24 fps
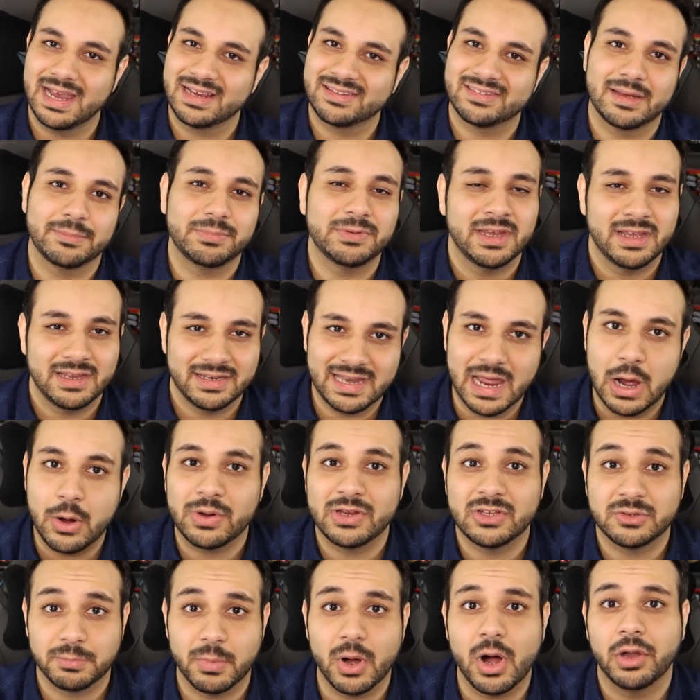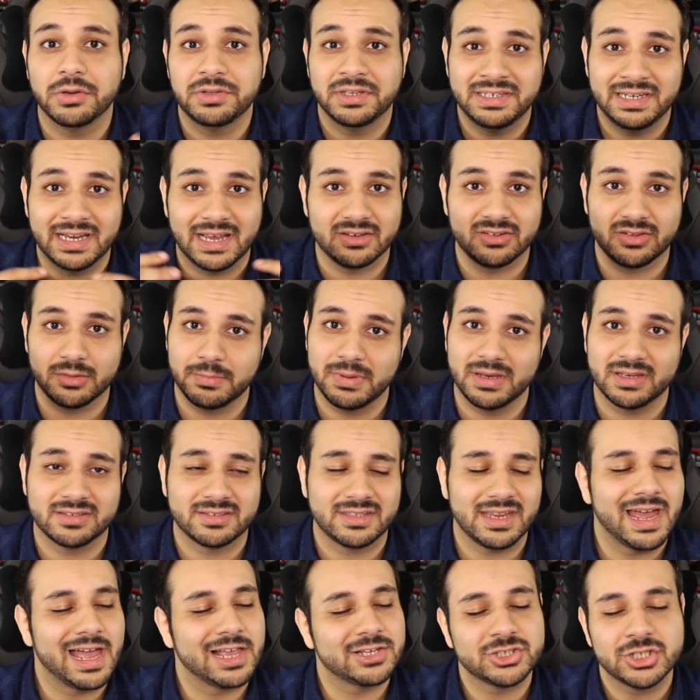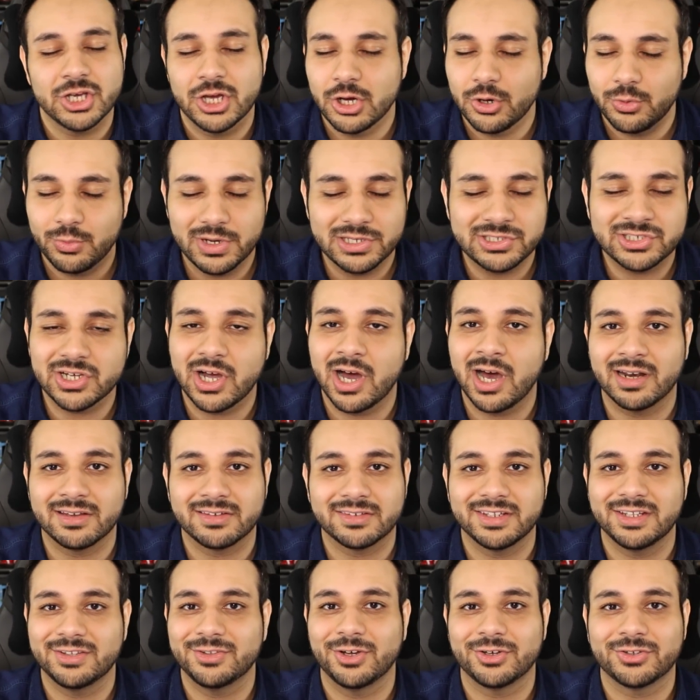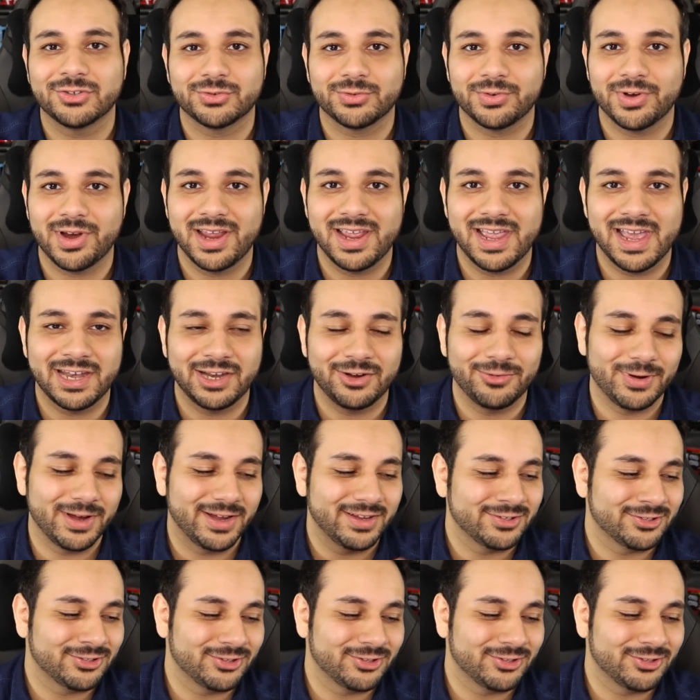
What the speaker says: except now he's bald and he has the big stash, which honestly looks great anyway.